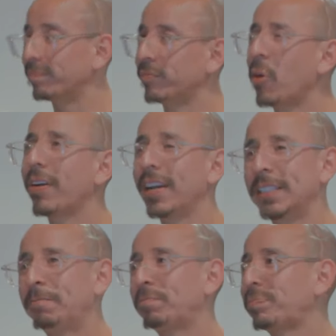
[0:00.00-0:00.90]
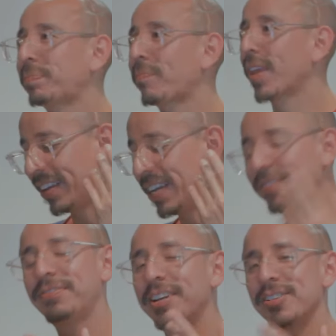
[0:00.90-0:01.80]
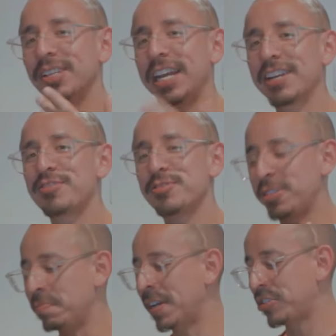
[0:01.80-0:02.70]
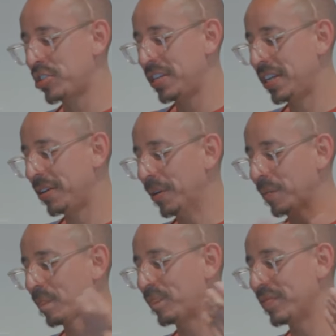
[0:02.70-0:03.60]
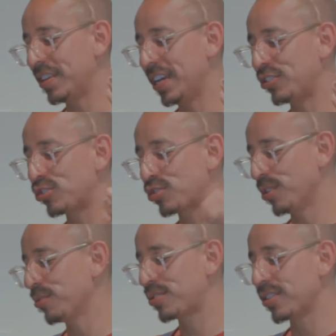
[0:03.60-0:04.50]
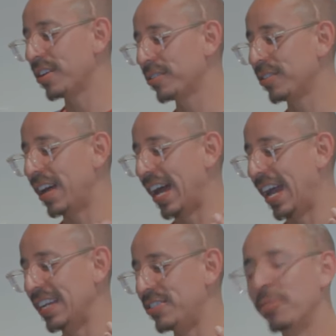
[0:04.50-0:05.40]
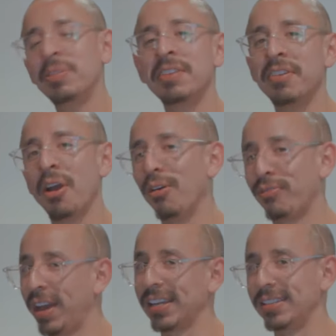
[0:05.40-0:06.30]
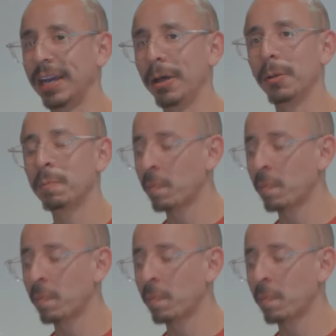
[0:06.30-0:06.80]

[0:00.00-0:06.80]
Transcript: Okay. If there's extra dimension here, it's so subtle, I don't even know if I could tell.